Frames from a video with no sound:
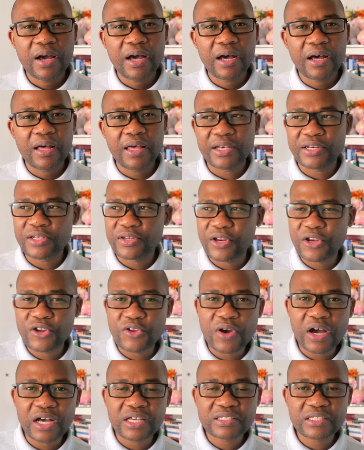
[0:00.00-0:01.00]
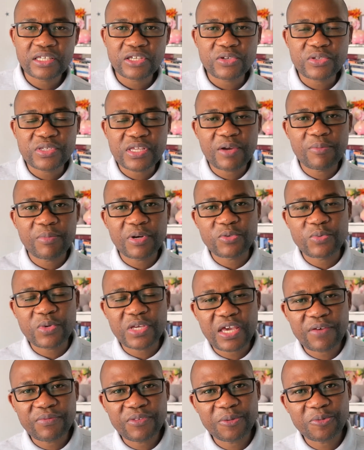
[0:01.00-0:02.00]
And you're asking yourself, but
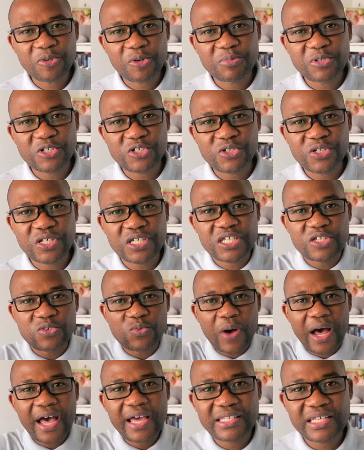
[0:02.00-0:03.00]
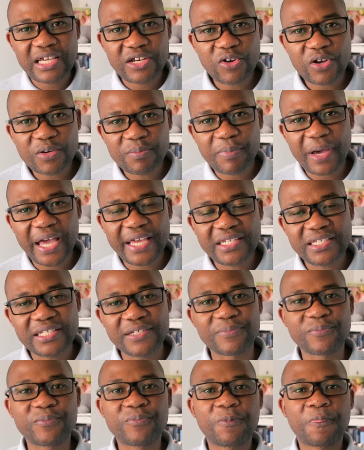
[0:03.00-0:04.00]
we give them the opportunities, why are they not
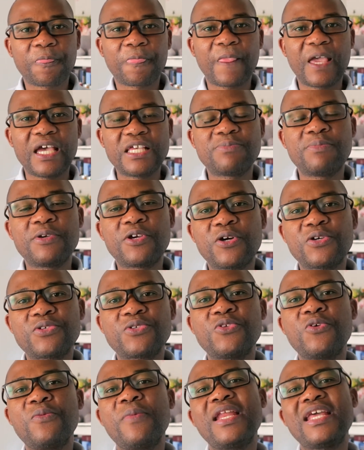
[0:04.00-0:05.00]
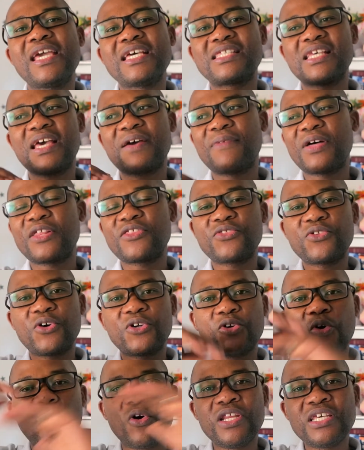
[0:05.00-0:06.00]
biting? It's because nobody has ever
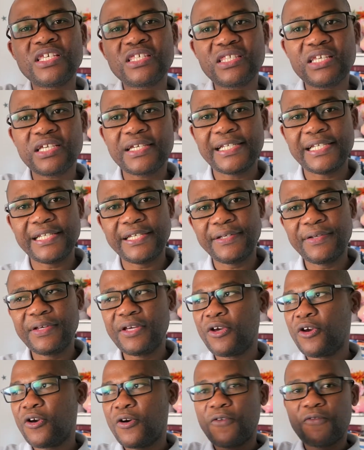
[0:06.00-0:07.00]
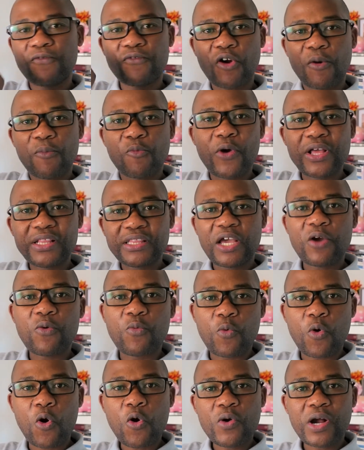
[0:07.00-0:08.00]
thought holistically from when they
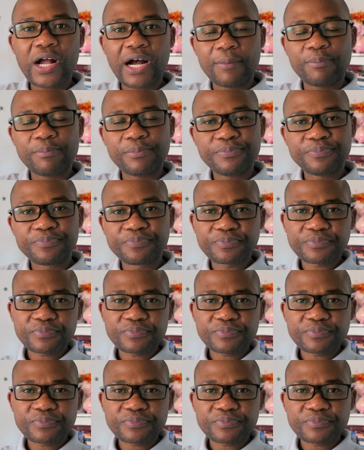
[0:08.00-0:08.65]
woke up